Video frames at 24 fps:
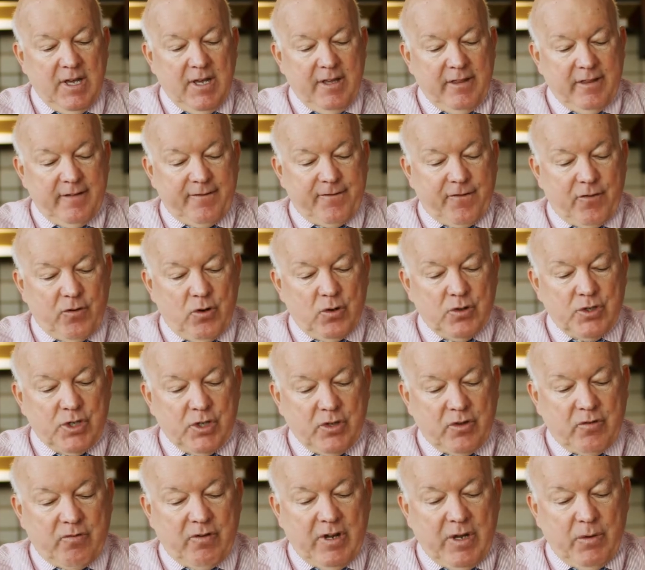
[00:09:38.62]
The
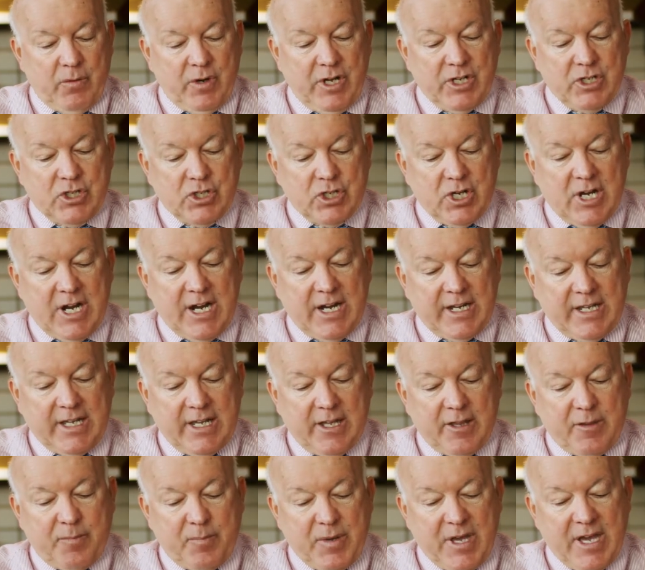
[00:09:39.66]
ferocious great white shark
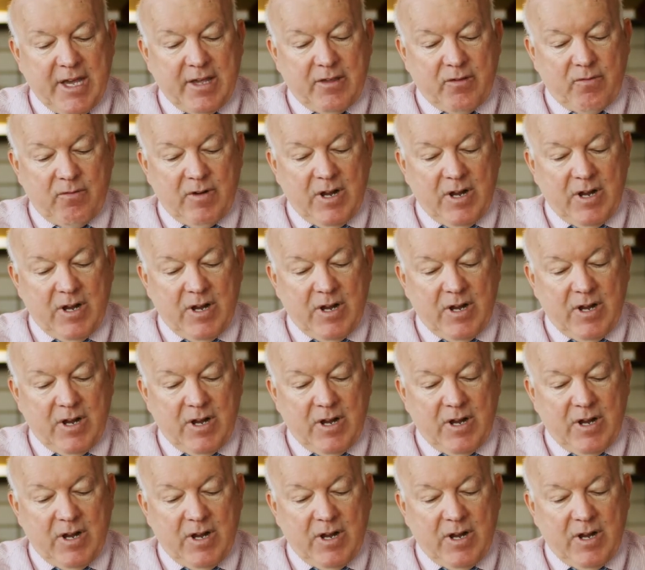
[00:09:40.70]
gets past